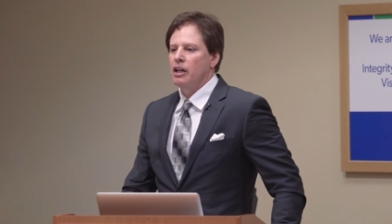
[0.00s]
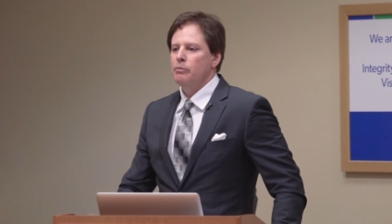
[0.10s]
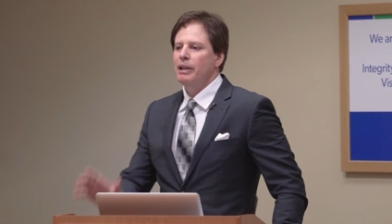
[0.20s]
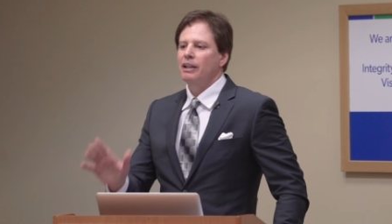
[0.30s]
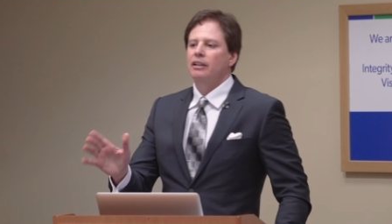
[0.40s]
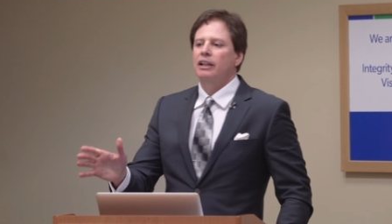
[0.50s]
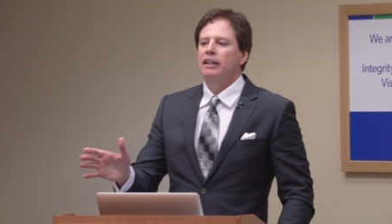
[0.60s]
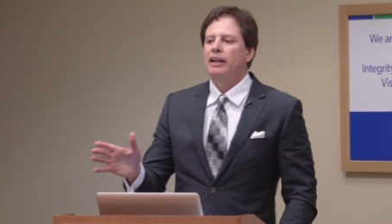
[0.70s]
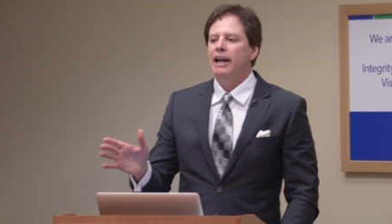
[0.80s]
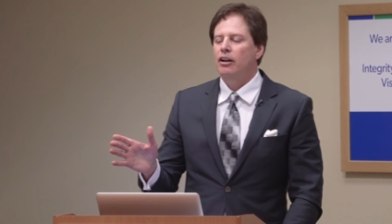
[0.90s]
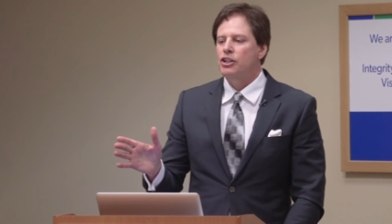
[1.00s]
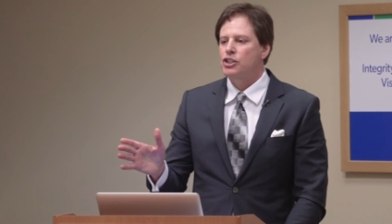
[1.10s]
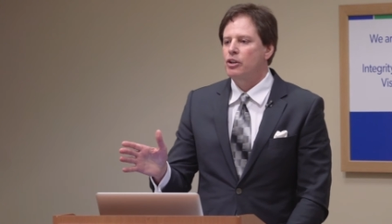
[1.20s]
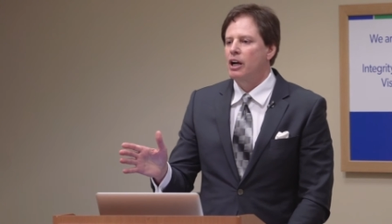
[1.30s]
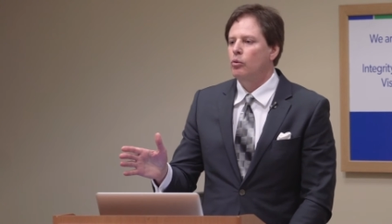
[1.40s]
Now, admittedly, the
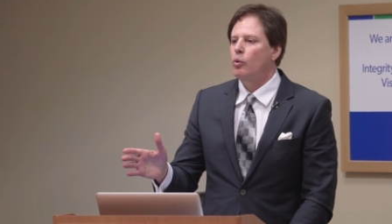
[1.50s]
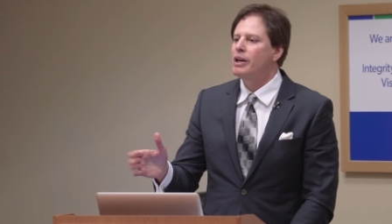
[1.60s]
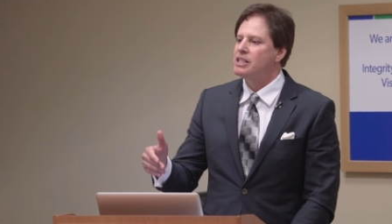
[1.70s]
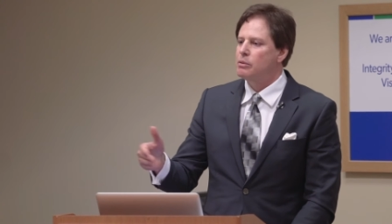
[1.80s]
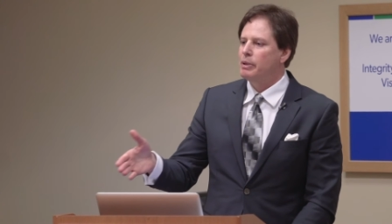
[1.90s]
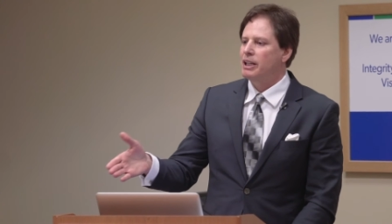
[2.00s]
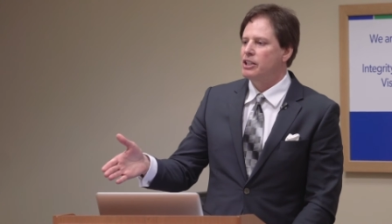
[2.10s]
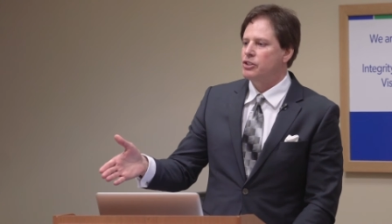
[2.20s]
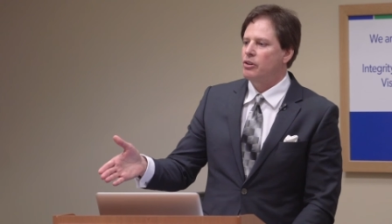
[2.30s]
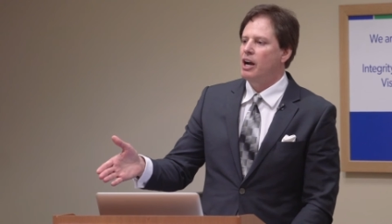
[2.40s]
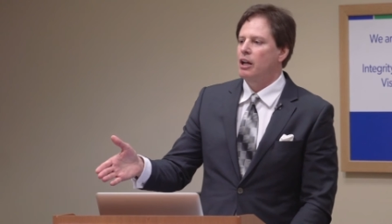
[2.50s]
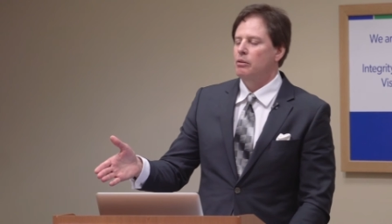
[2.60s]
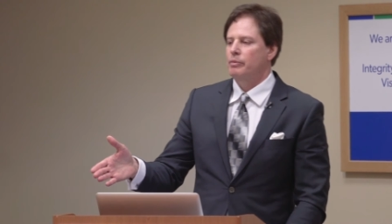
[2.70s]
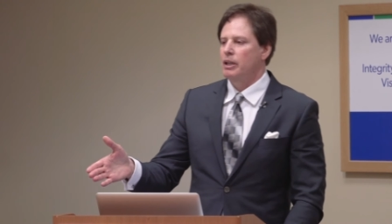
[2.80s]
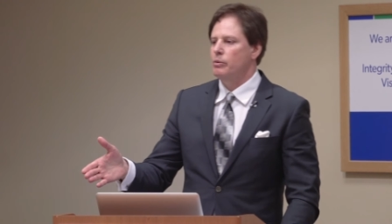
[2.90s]
AREDS trial was the biggest
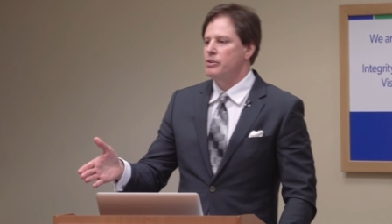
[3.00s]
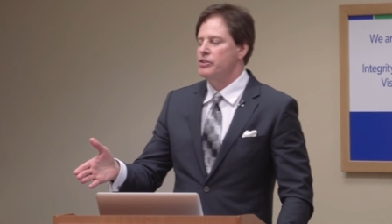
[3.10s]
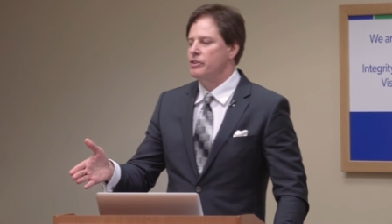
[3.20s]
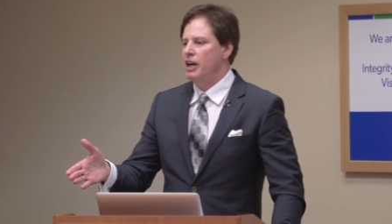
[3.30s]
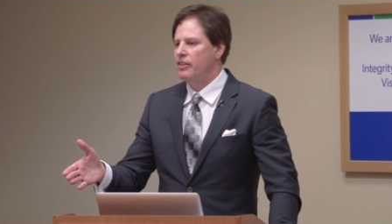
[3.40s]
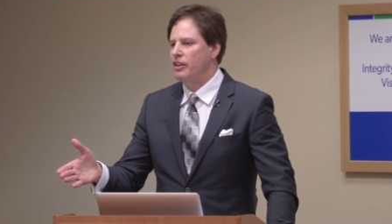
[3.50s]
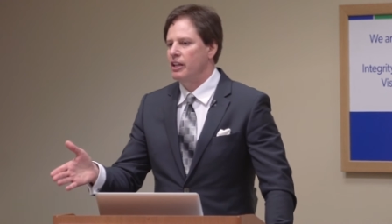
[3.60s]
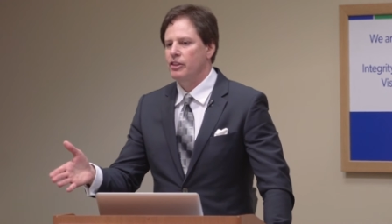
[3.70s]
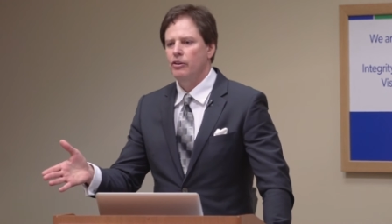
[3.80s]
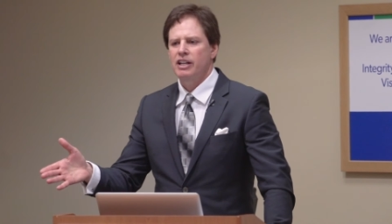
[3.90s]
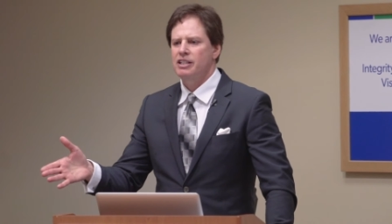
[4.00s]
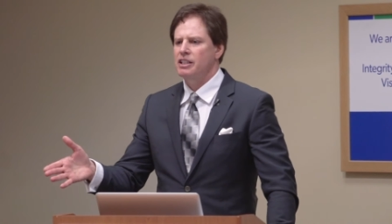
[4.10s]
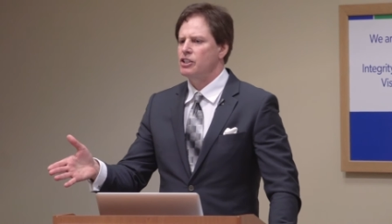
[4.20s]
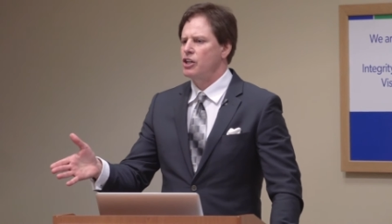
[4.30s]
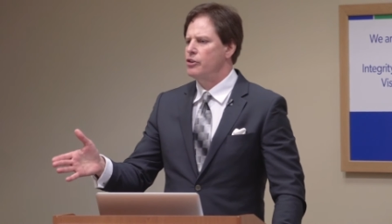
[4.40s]
trial. It was, I think,
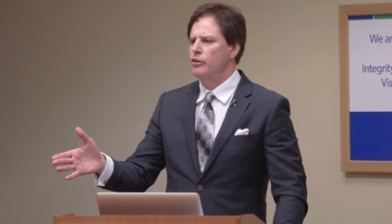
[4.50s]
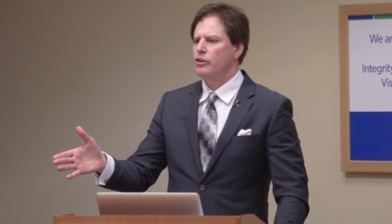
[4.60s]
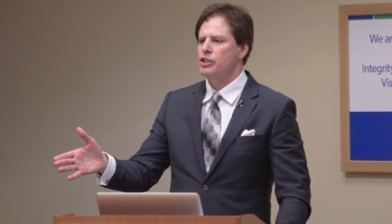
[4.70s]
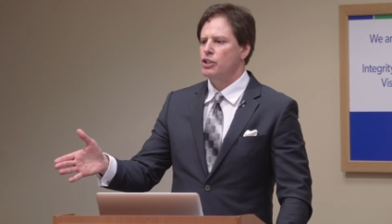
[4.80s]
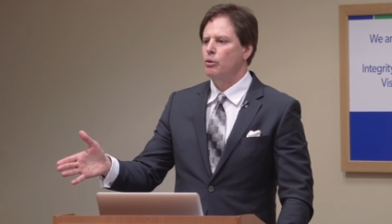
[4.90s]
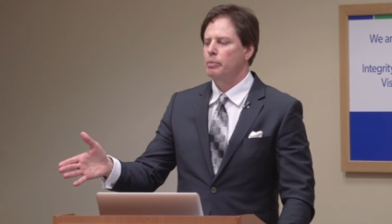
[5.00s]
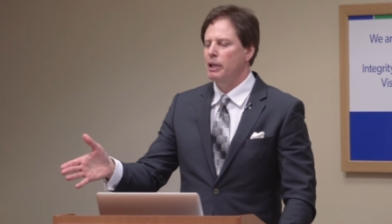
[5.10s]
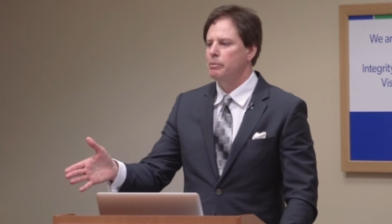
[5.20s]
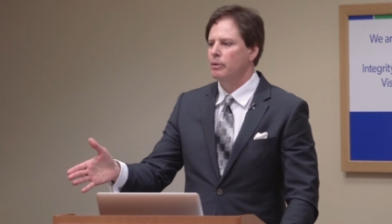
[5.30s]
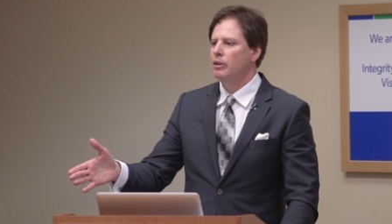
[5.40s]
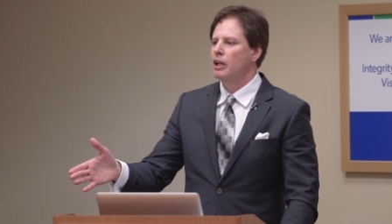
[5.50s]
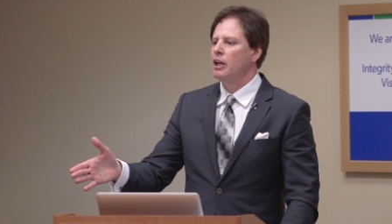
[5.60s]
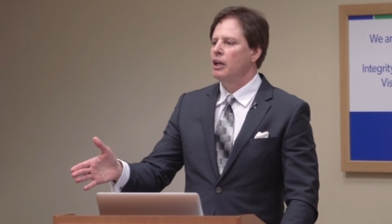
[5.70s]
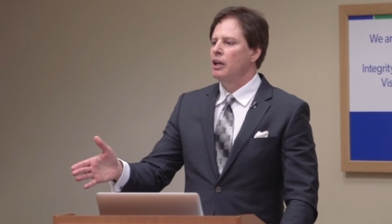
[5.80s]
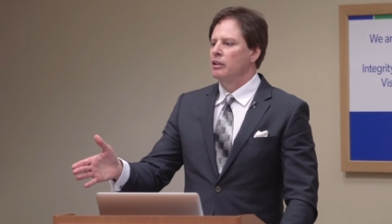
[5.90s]
3,600 or so people,
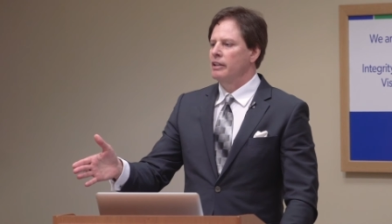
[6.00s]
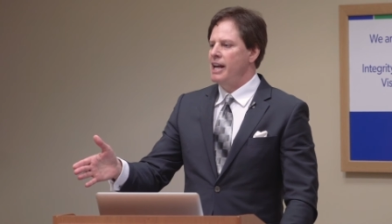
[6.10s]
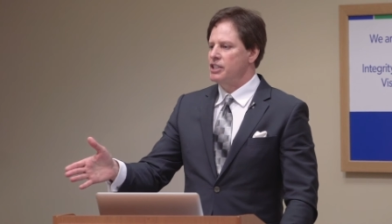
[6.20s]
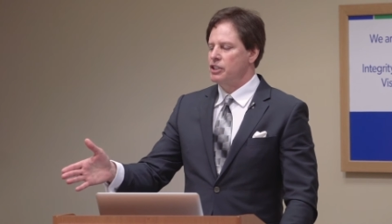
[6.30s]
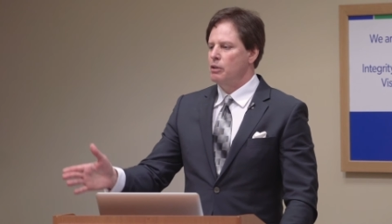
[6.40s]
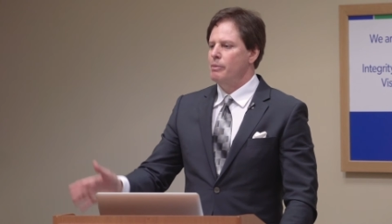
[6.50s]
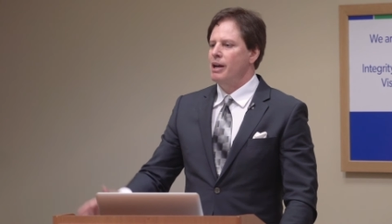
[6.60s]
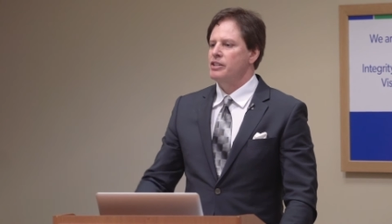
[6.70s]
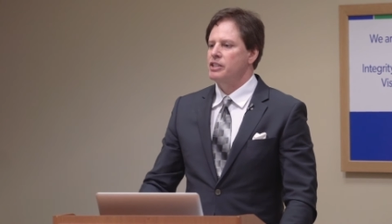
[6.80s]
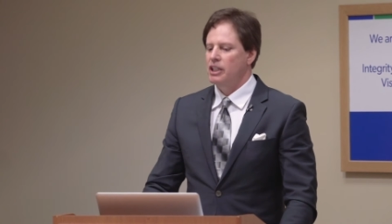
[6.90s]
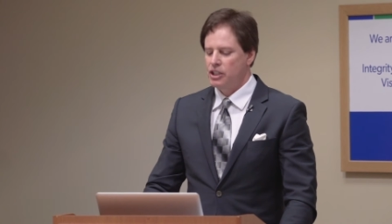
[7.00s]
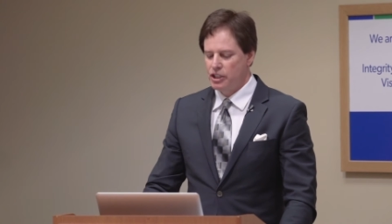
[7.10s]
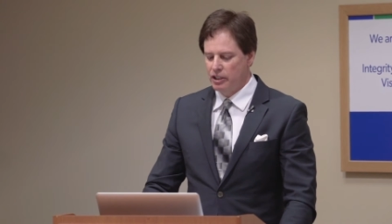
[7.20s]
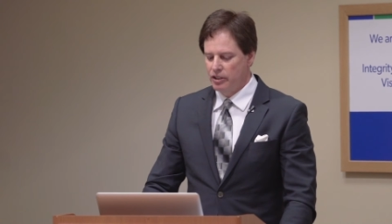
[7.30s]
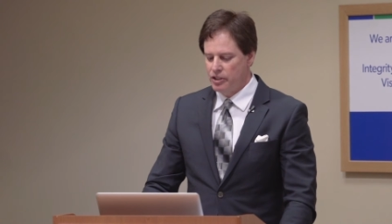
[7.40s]
lasted about
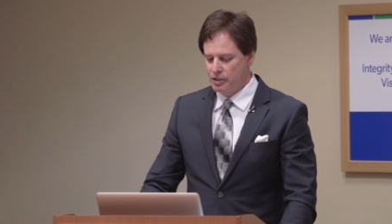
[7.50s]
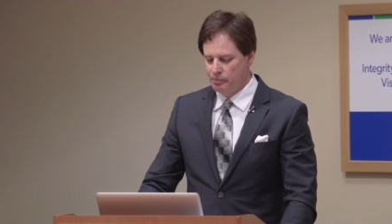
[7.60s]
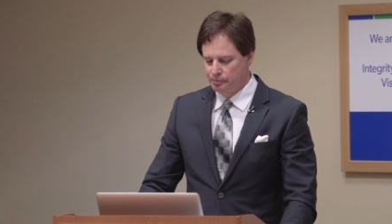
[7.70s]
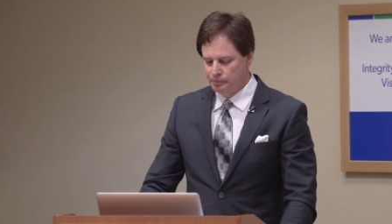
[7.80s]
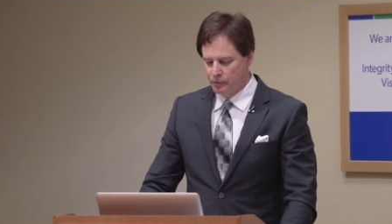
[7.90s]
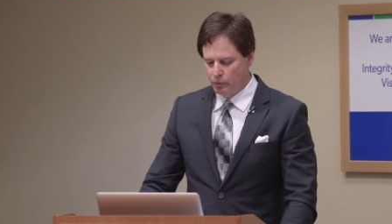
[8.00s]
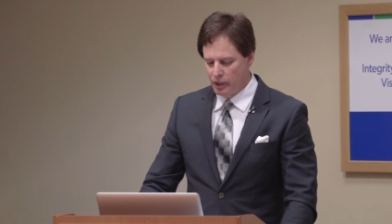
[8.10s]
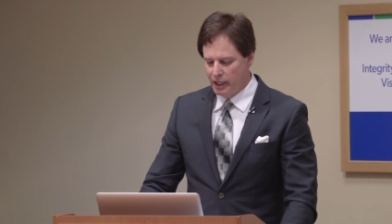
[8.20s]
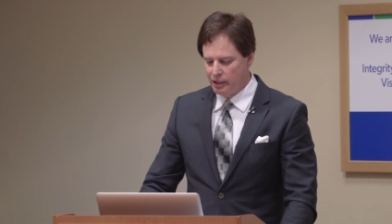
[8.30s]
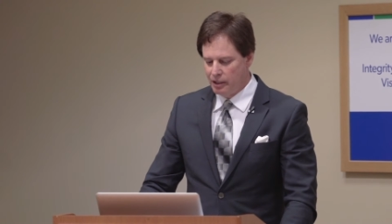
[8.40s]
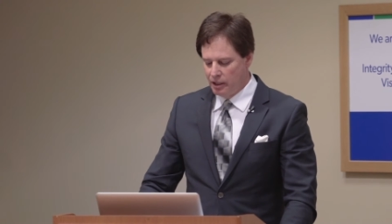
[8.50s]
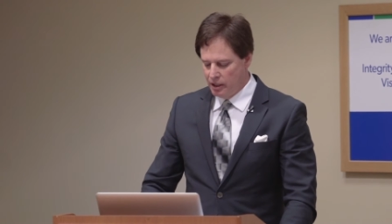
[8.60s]
six years, right?